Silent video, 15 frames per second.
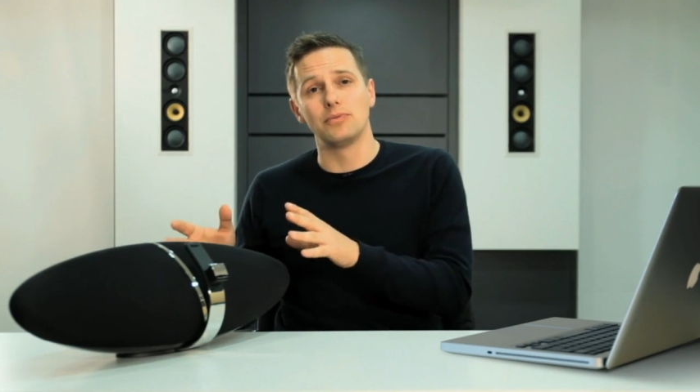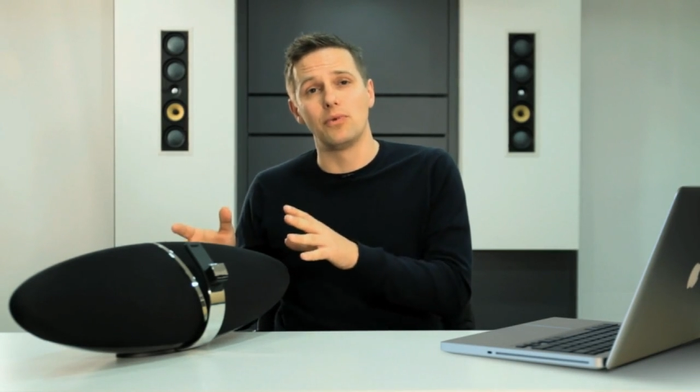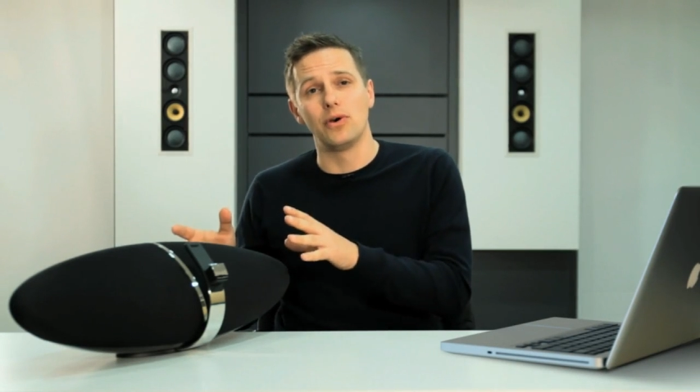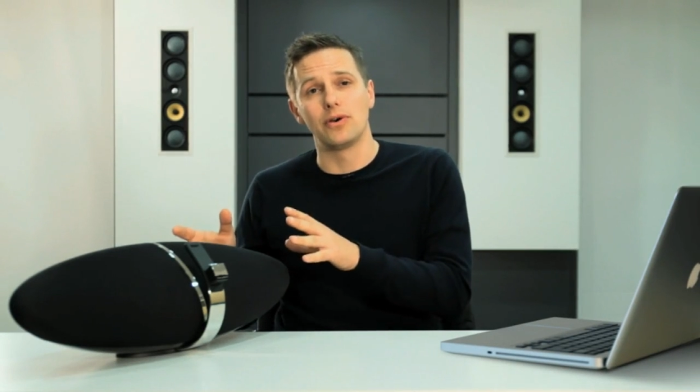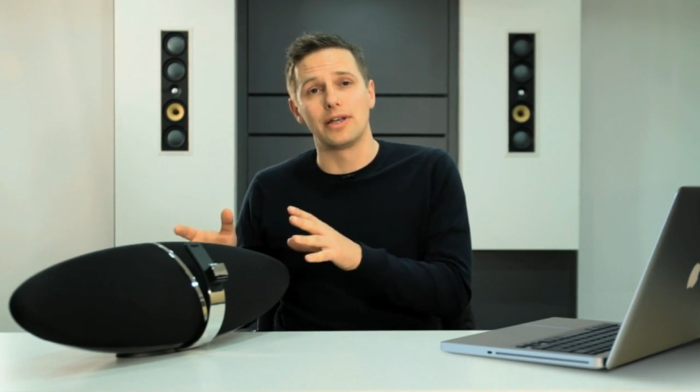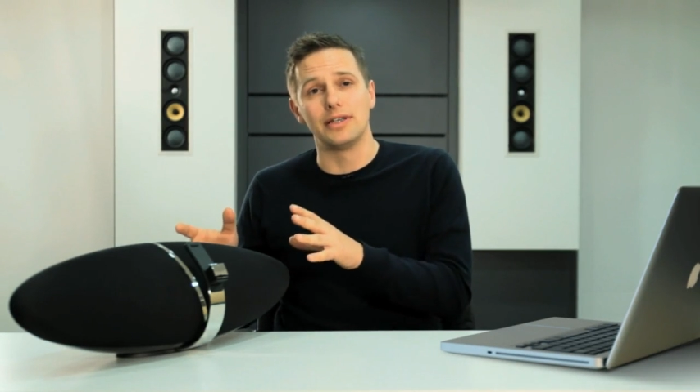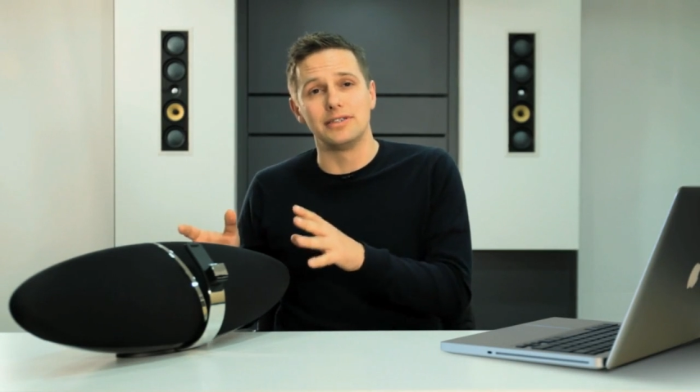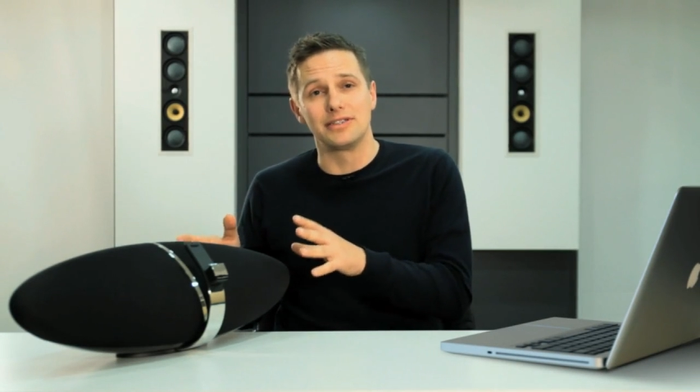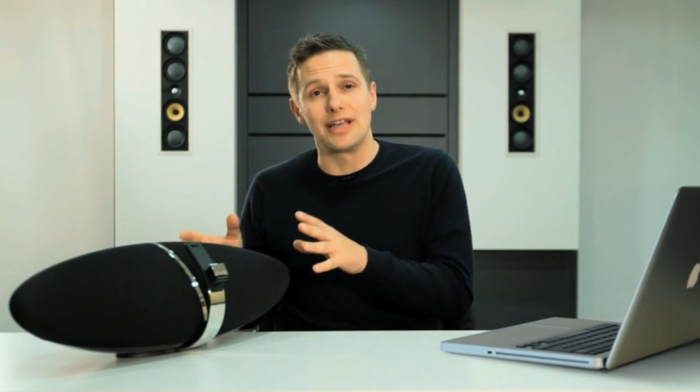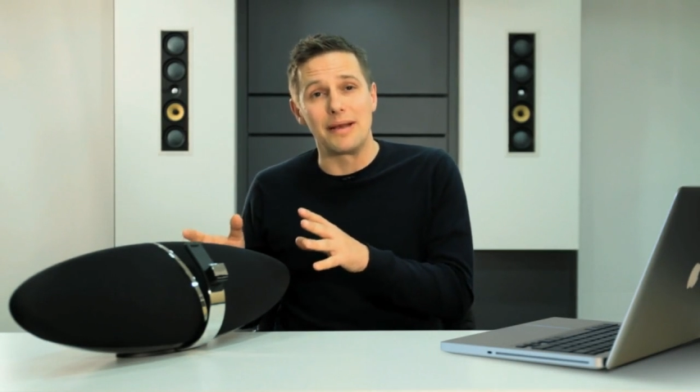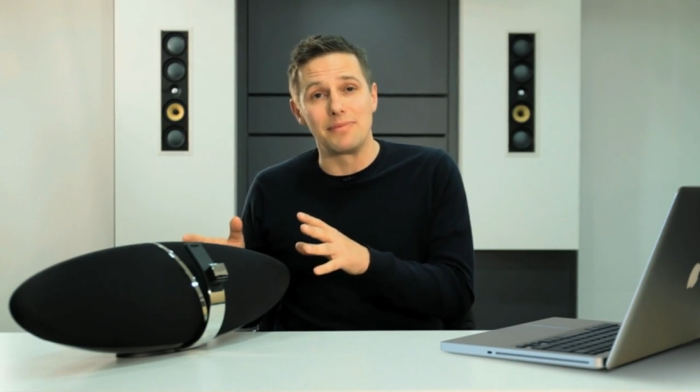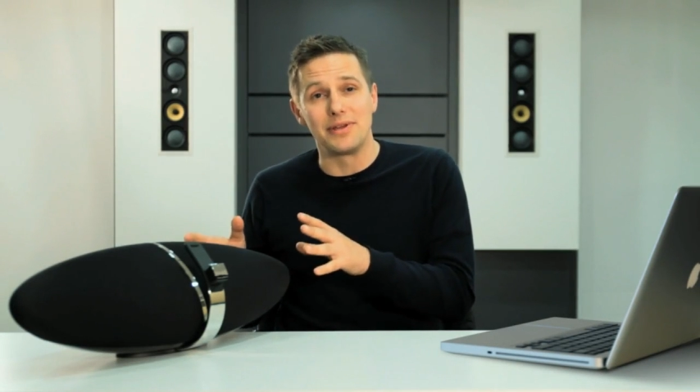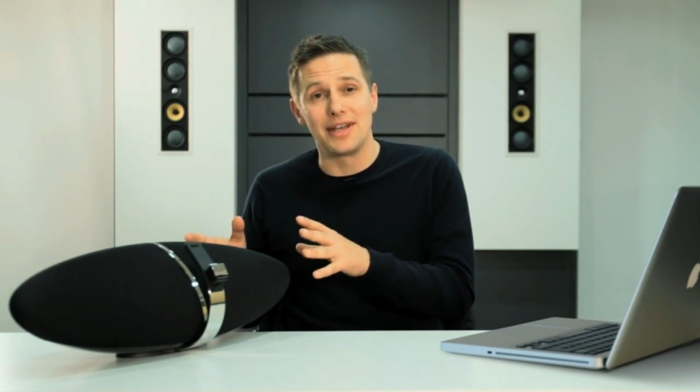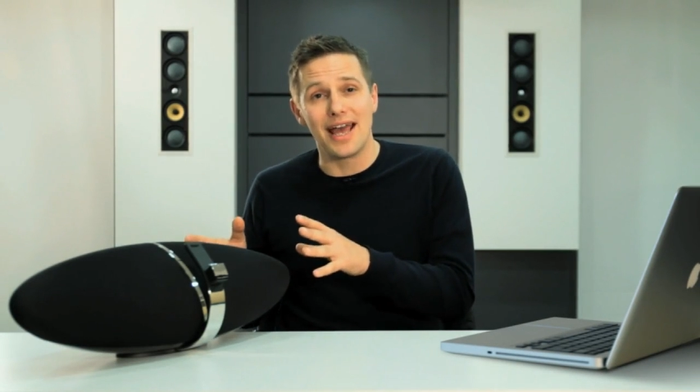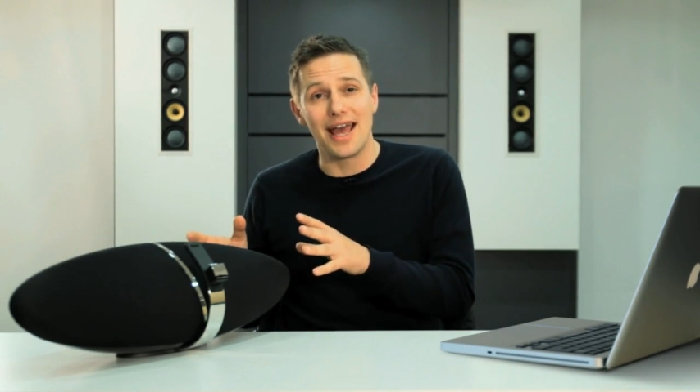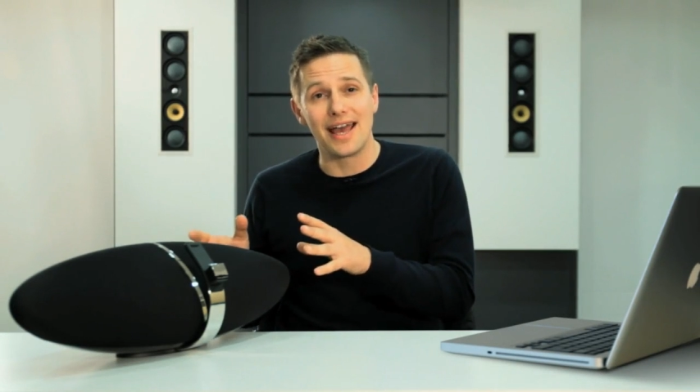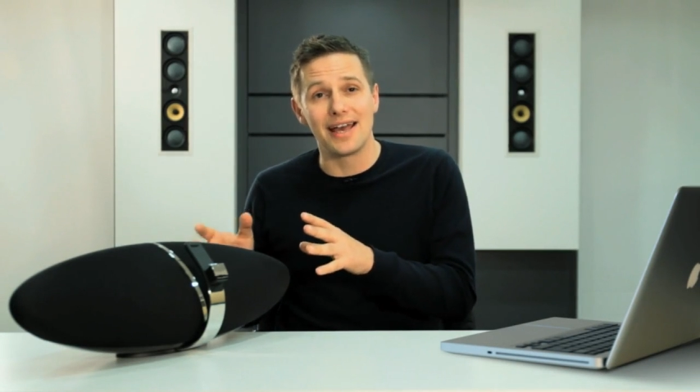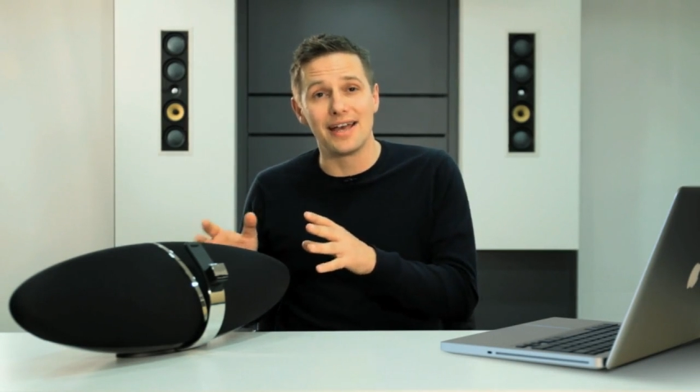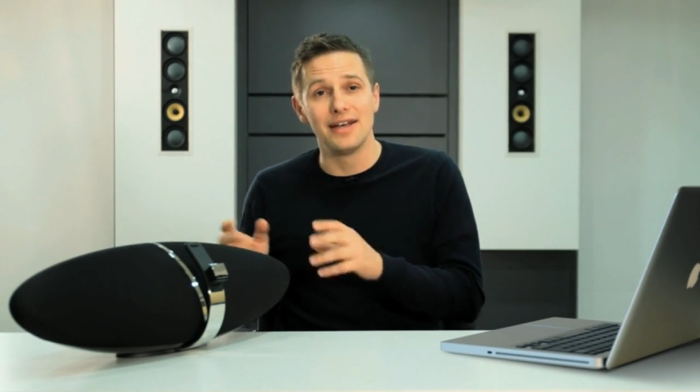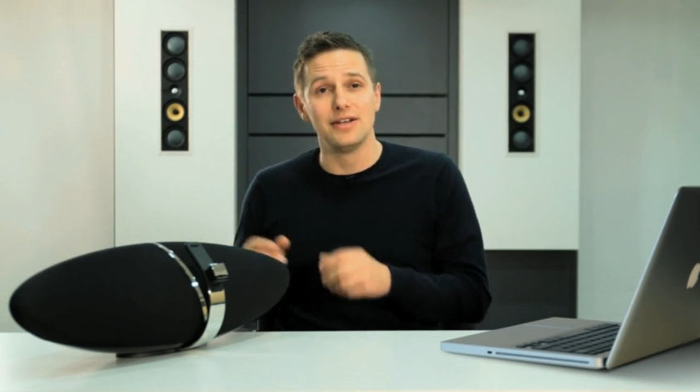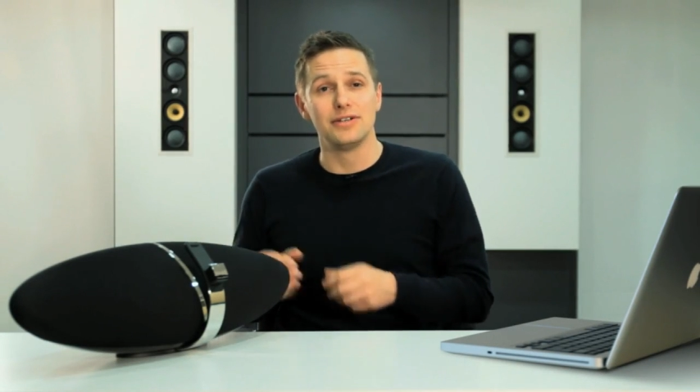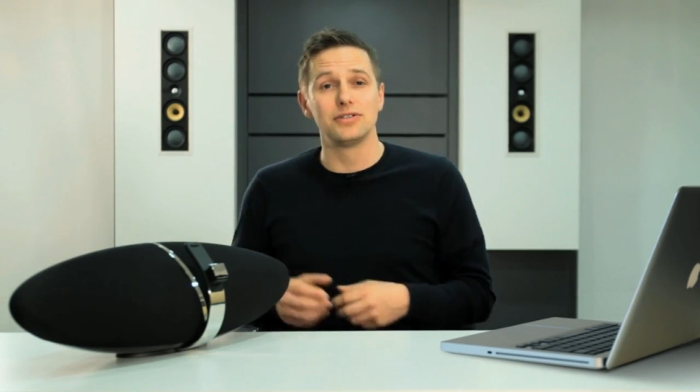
& Wilkins ZeppelinAir